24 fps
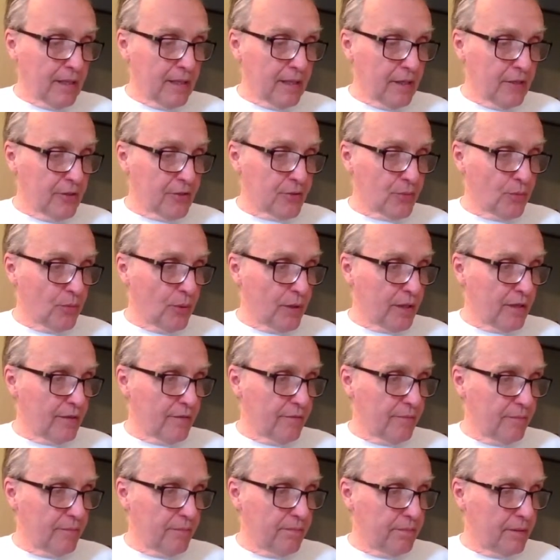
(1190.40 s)
It is one
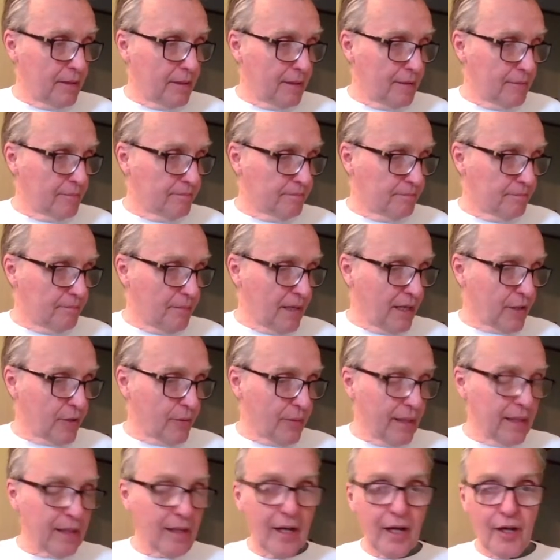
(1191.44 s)
of my
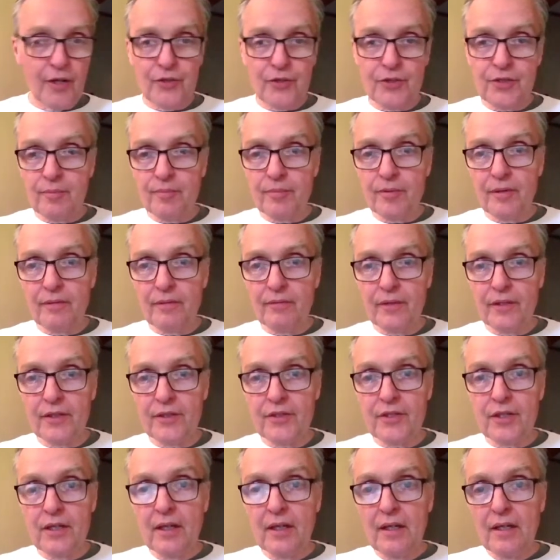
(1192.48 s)
great honors and
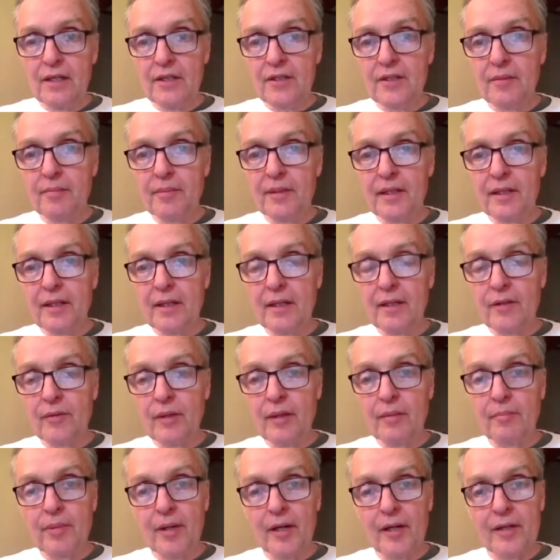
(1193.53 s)
privilege to be a
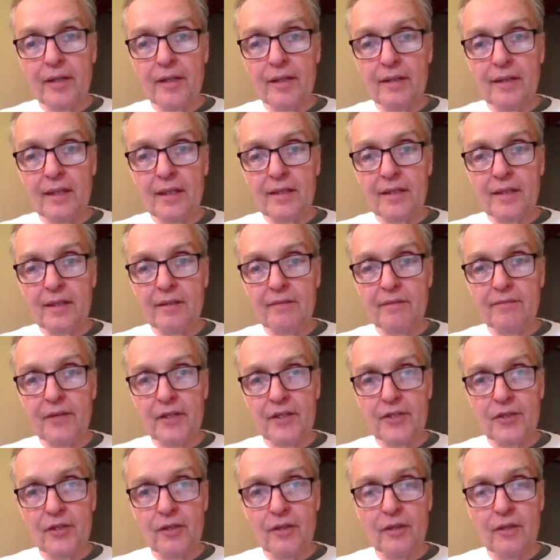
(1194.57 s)
Green Party elected
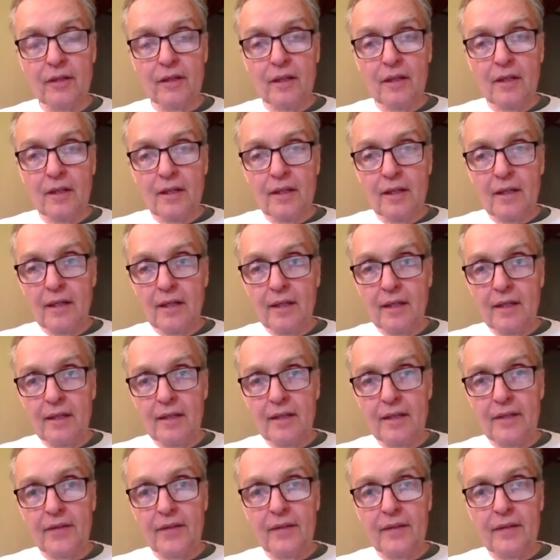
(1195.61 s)
official
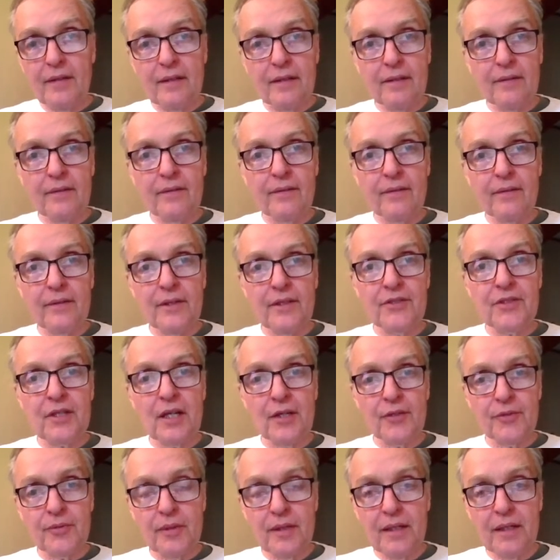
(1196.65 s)
in this
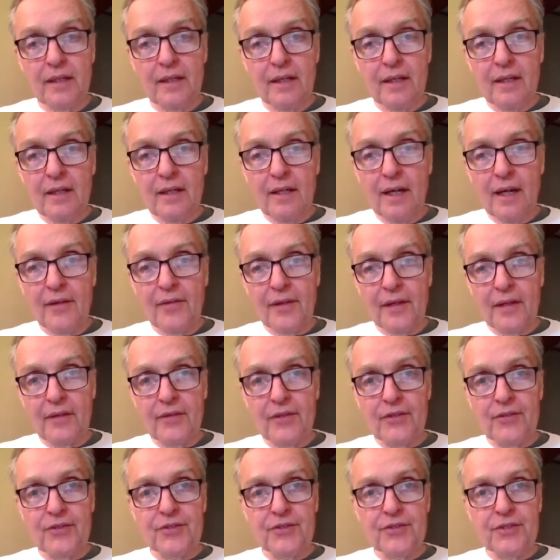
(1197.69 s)
country. I
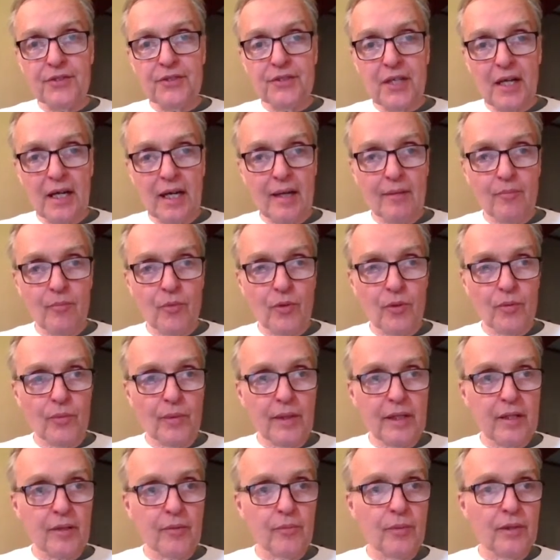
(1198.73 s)
think this is a time
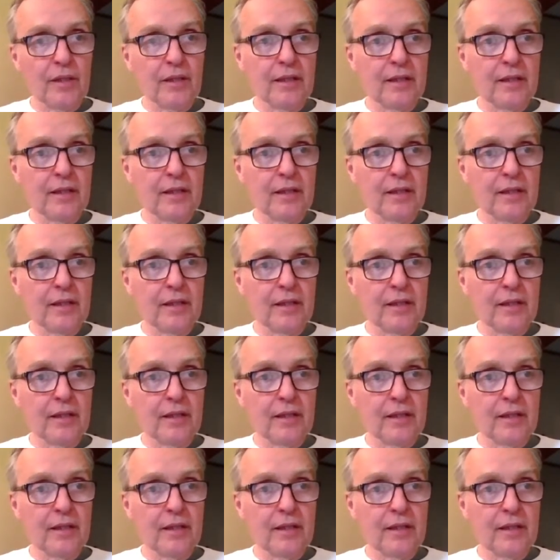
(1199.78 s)
when we can